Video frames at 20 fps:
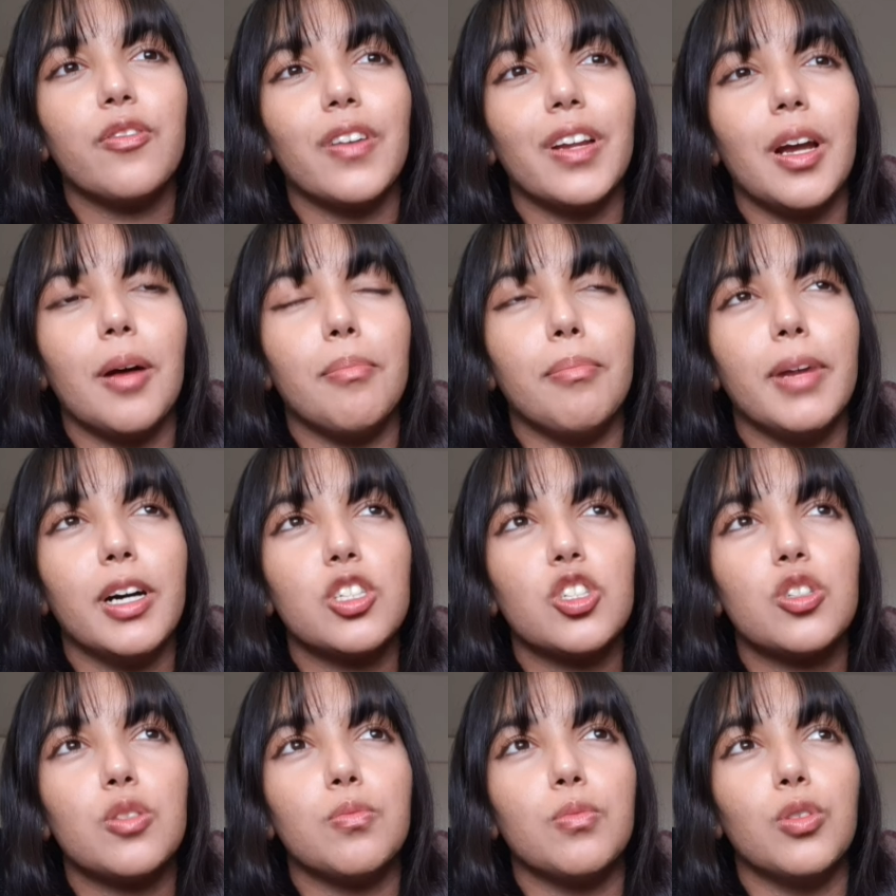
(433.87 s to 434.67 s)
in a
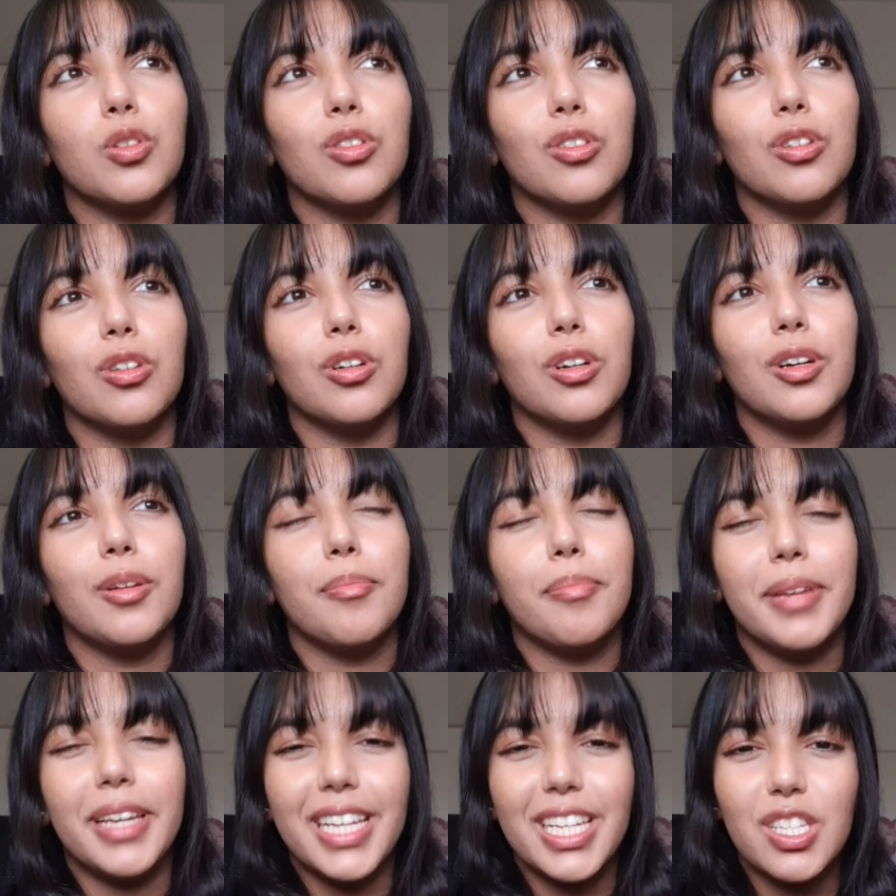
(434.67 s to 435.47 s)
much more
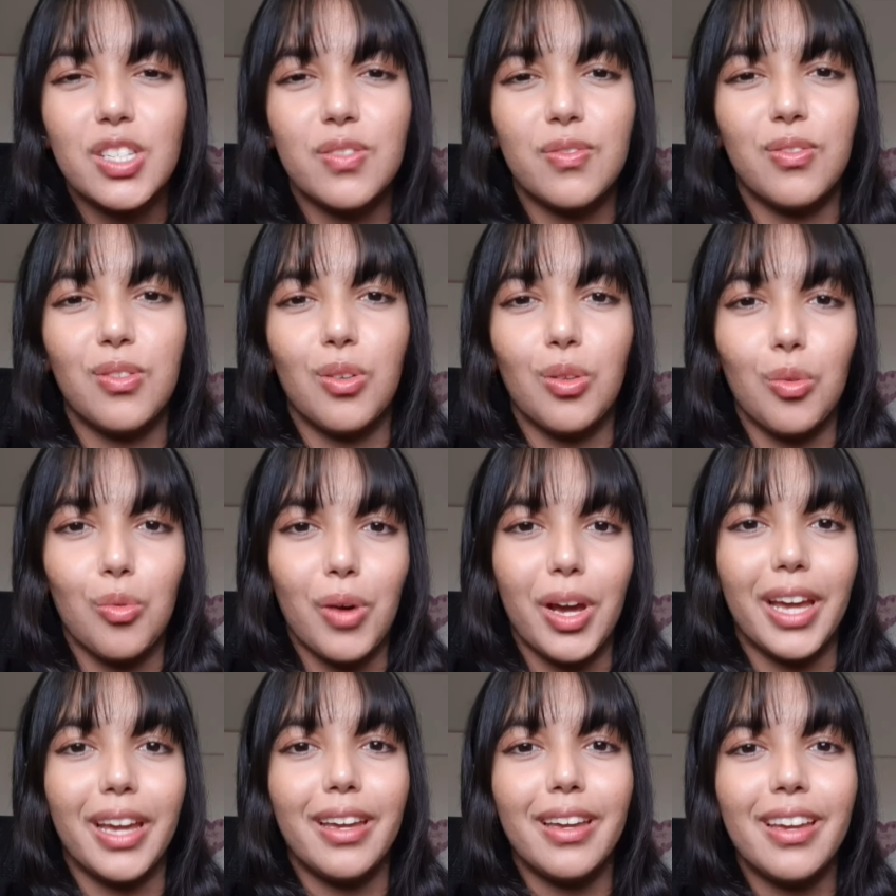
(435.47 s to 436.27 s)
peaceful
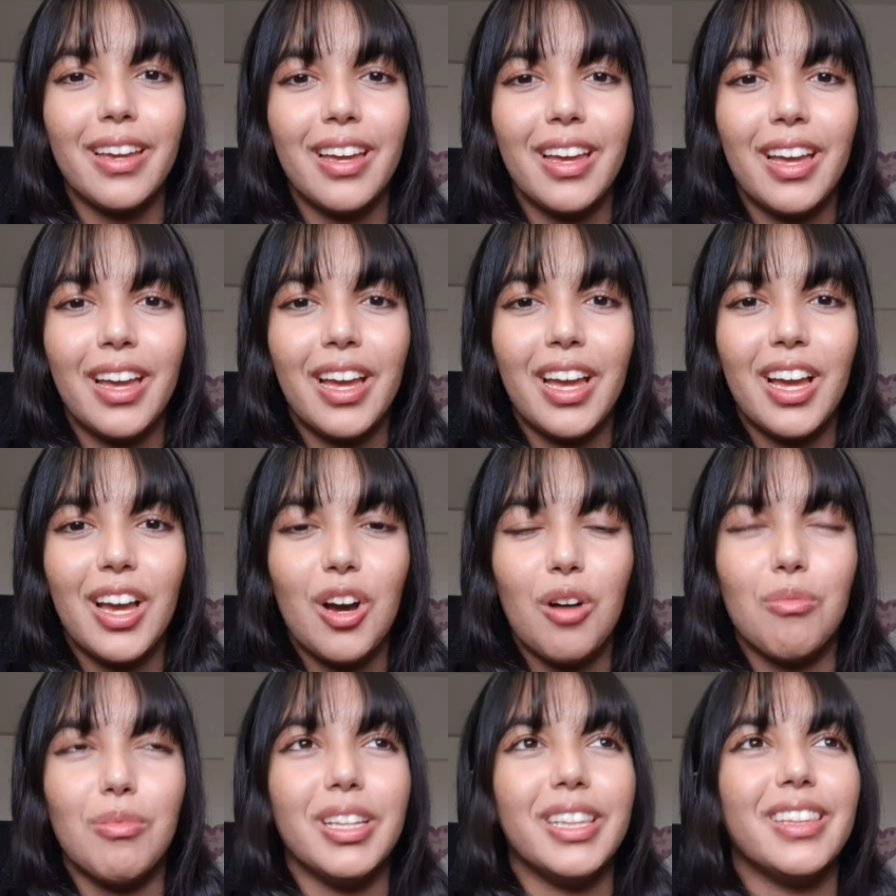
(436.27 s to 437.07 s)
way
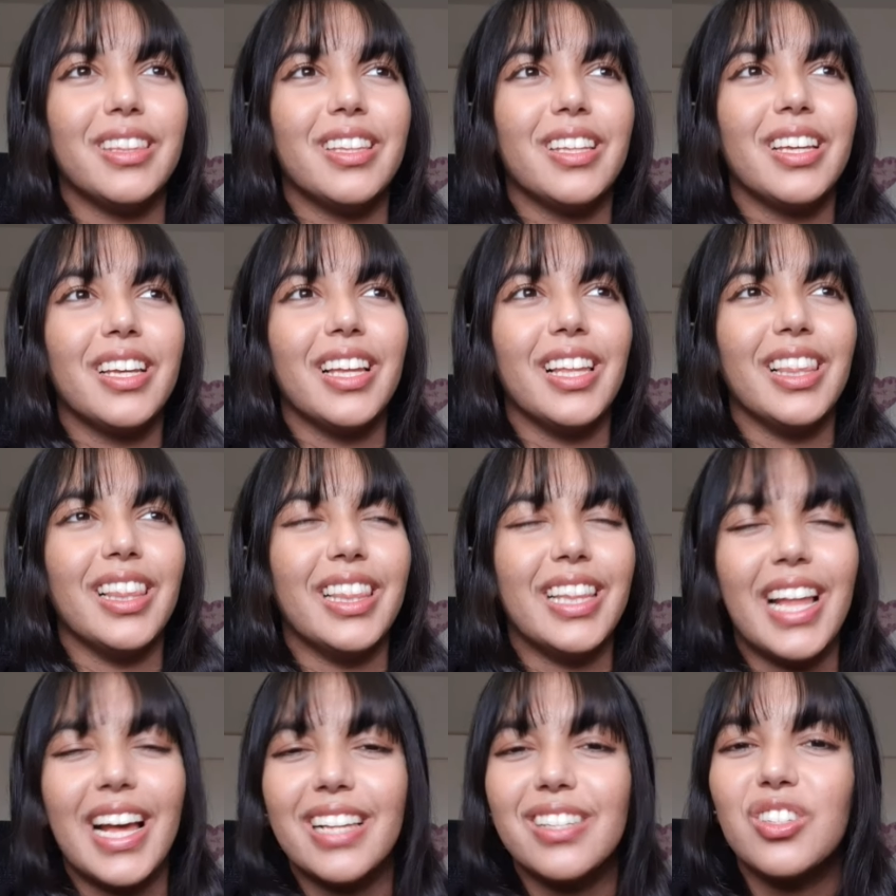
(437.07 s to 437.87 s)
with
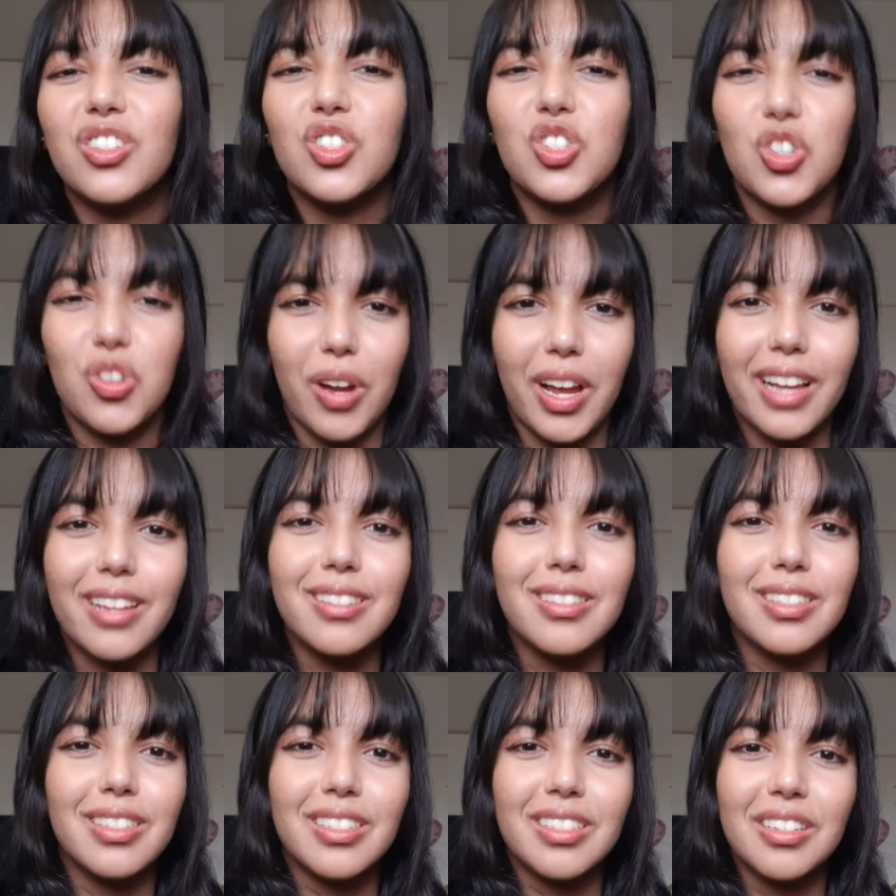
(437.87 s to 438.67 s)
less
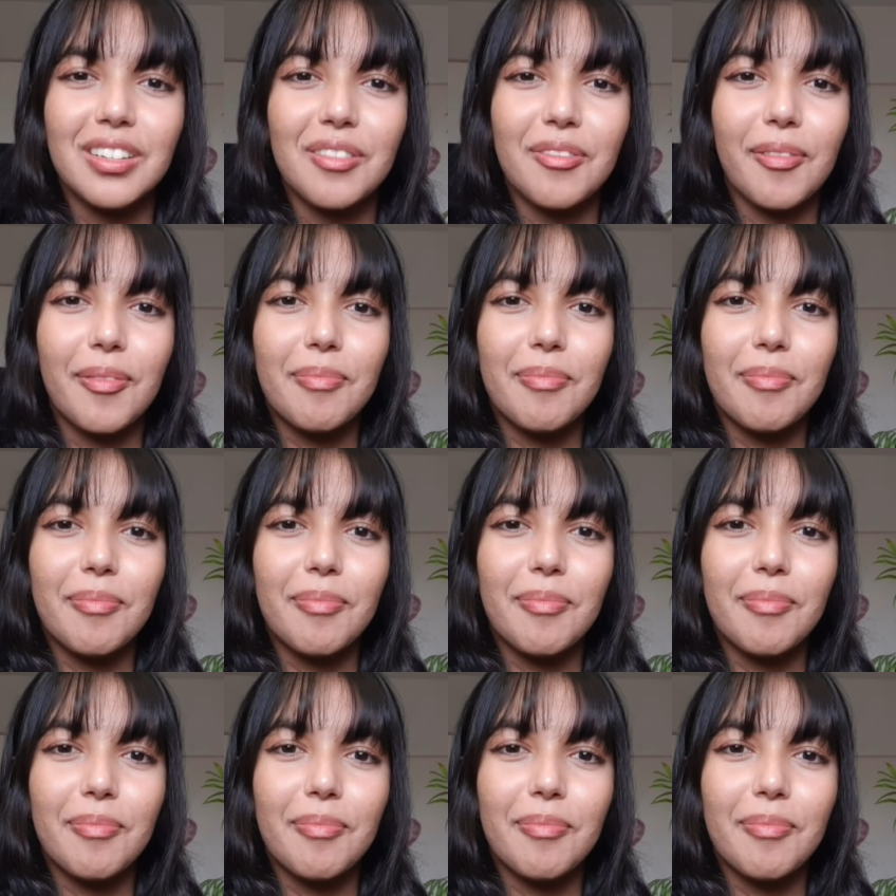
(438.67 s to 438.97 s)
stress.